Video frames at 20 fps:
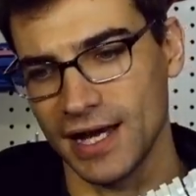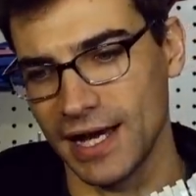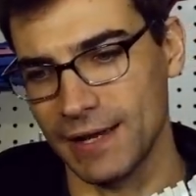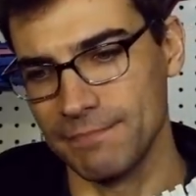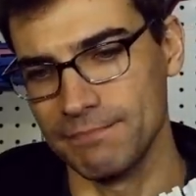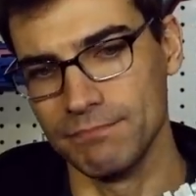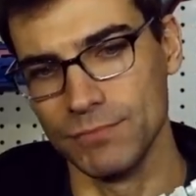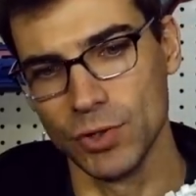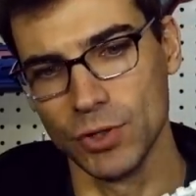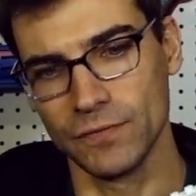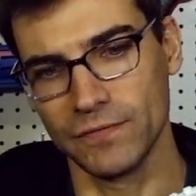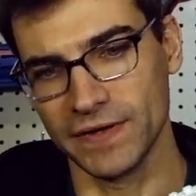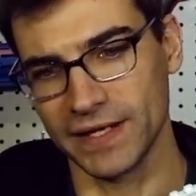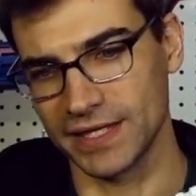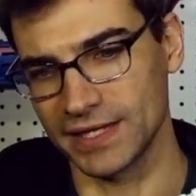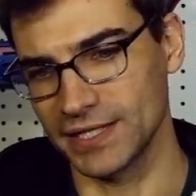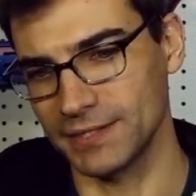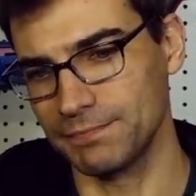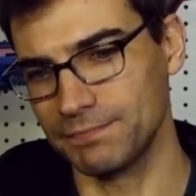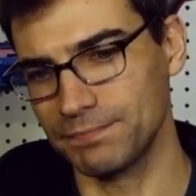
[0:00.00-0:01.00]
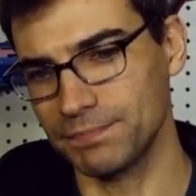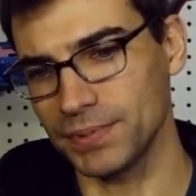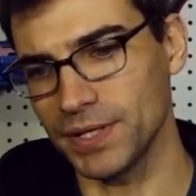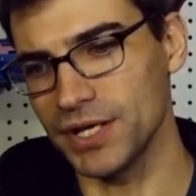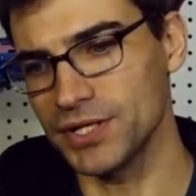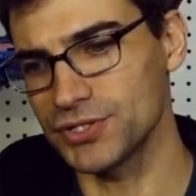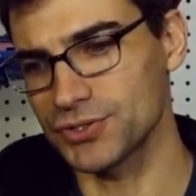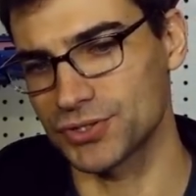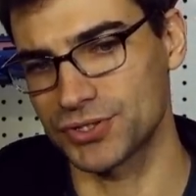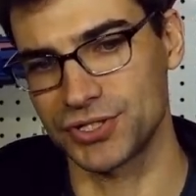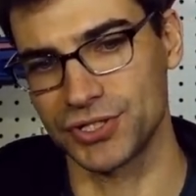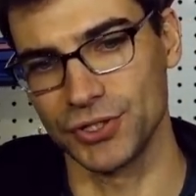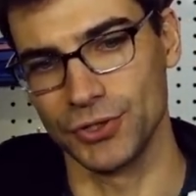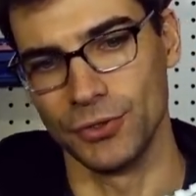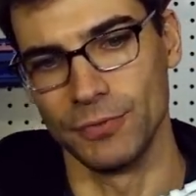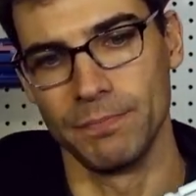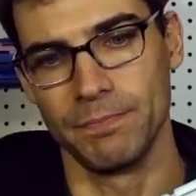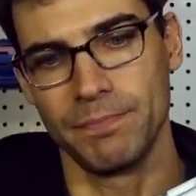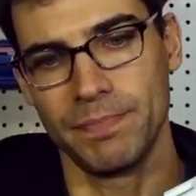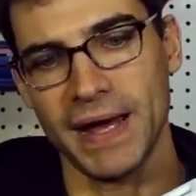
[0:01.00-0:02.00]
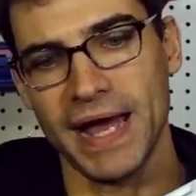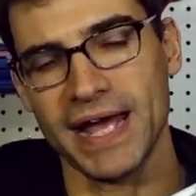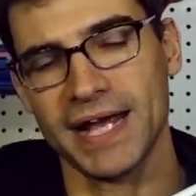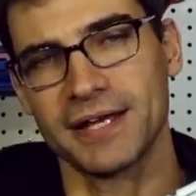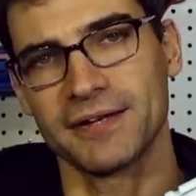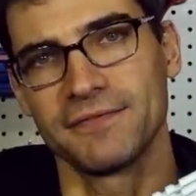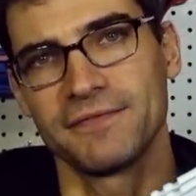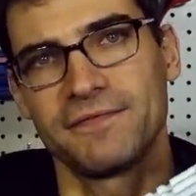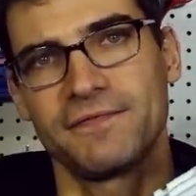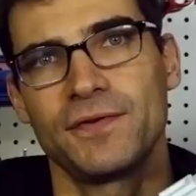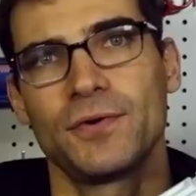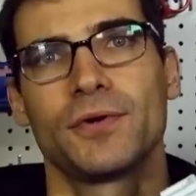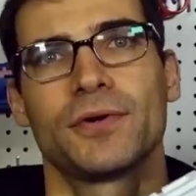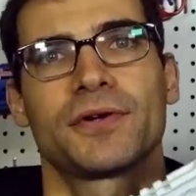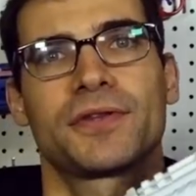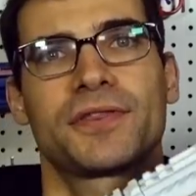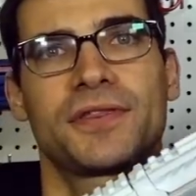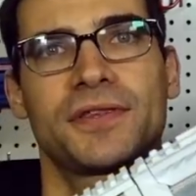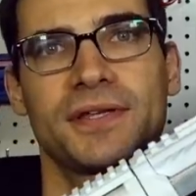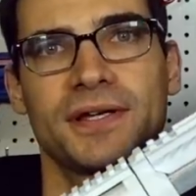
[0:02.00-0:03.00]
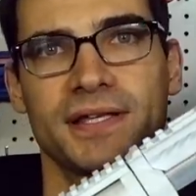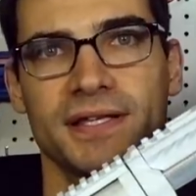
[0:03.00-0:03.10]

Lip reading: I'm moving the plunger tube back and forth.